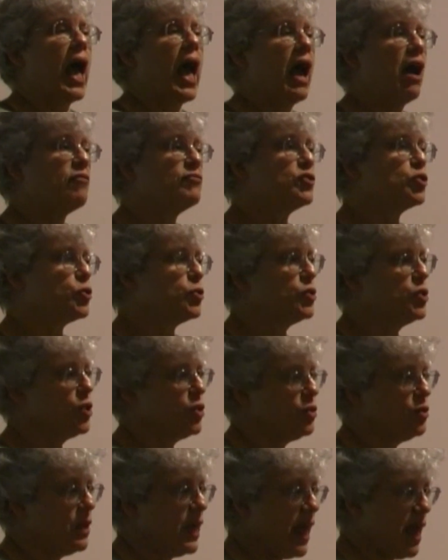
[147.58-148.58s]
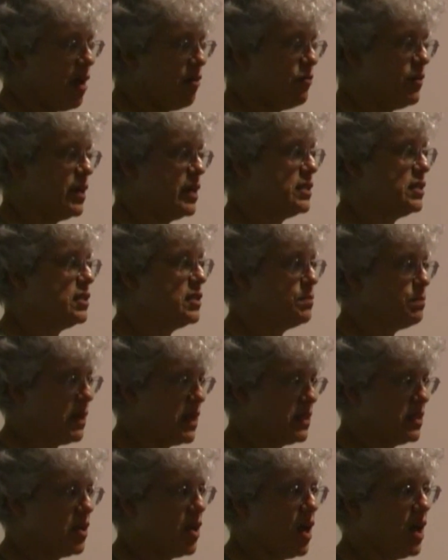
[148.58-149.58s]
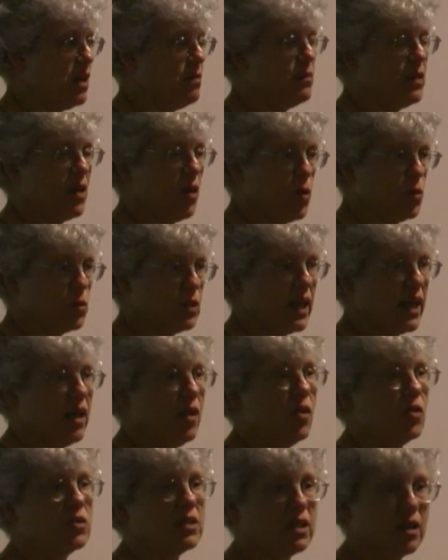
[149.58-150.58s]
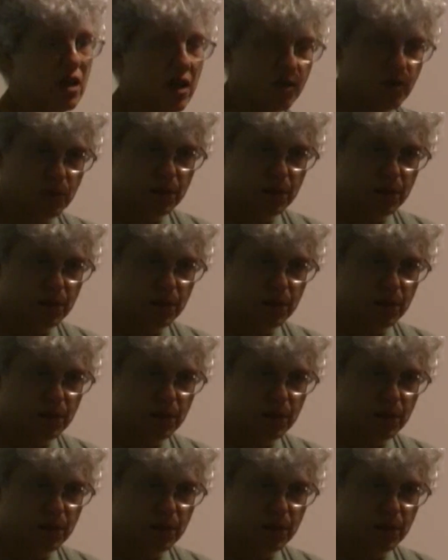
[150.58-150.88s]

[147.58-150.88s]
after having spent time in hotels and other